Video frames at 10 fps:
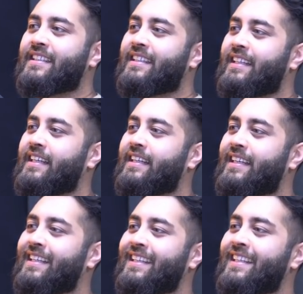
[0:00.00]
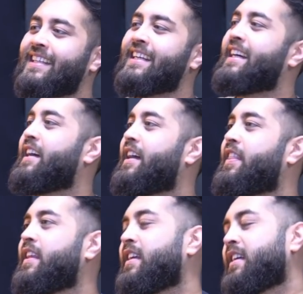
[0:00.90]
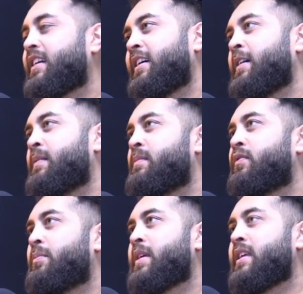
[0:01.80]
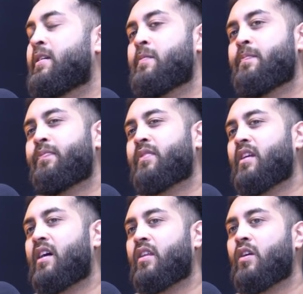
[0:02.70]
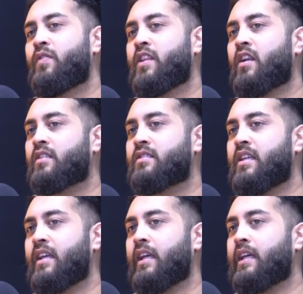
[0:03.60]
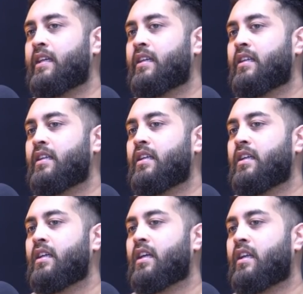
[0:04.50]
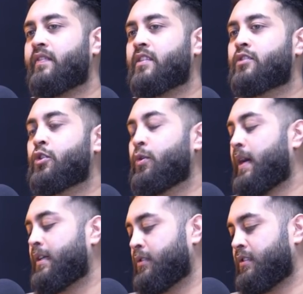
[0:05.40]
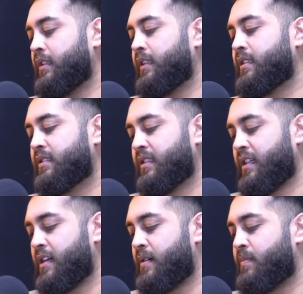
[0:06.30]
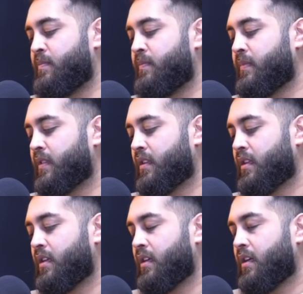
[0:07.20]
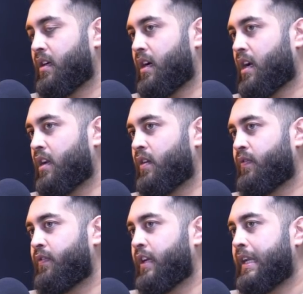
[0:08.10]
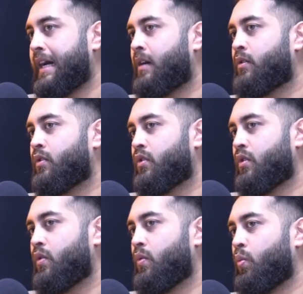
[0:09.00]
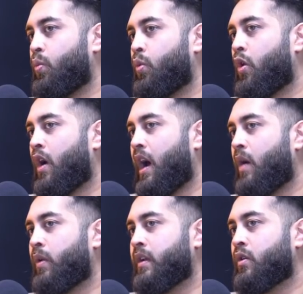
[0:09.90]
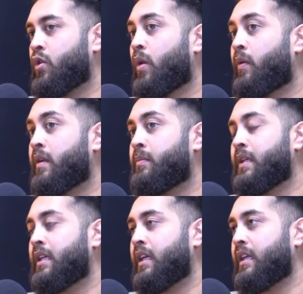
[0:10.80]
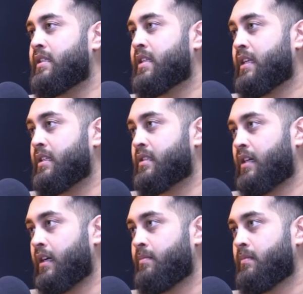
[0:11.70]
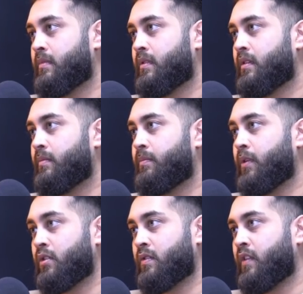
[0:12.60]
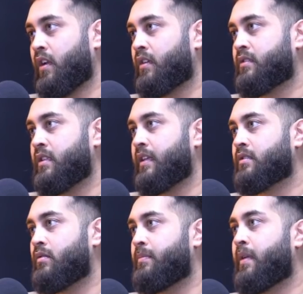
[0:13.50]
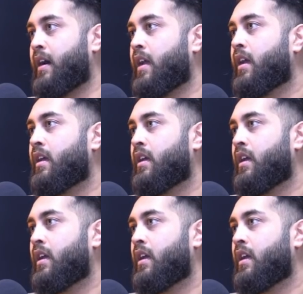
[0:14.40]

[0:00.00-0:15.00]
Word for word: guess so. I think for me, I think over the last year, kind of there's two angles to this. I kind of figured out what I want, who I want to be in 10 years time because of the last year that's gone by,